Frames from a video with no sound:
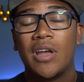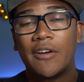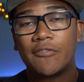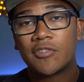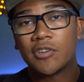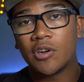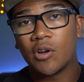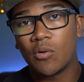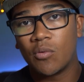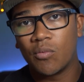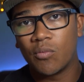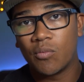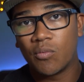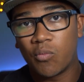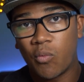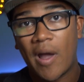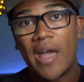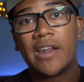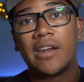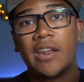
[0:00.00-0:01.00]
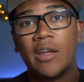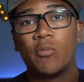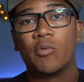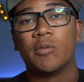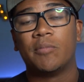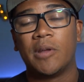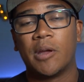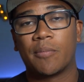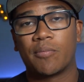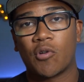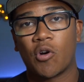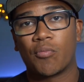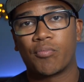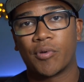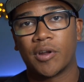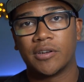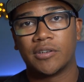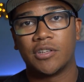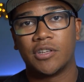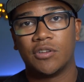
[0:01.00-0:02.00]
you have to know when it would be
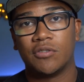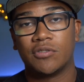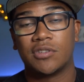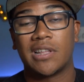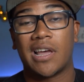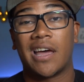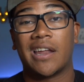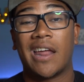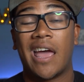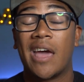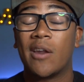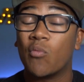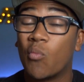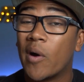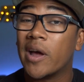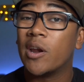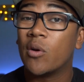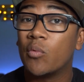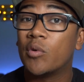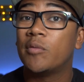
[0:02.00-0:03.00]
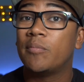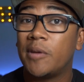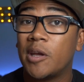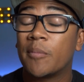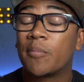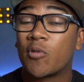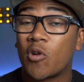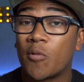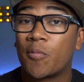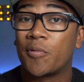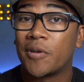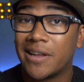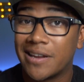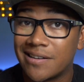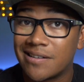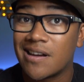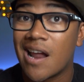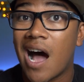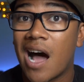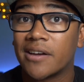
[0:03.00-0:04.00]
appropriate to use that and when it would be
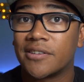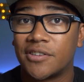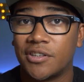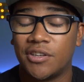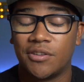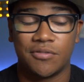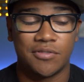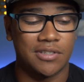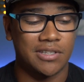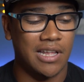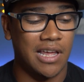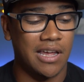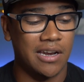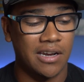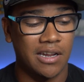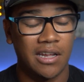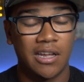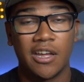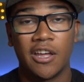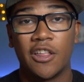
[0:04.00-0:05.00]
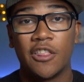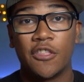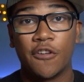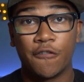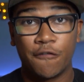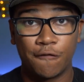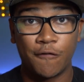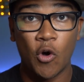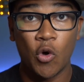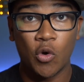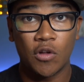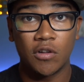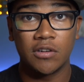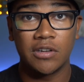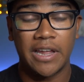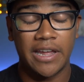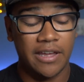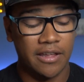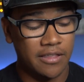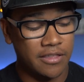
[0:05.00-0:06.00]
appropriate not to use that. The focal
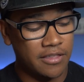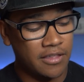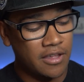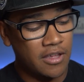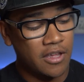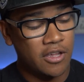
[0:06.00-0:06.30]
length,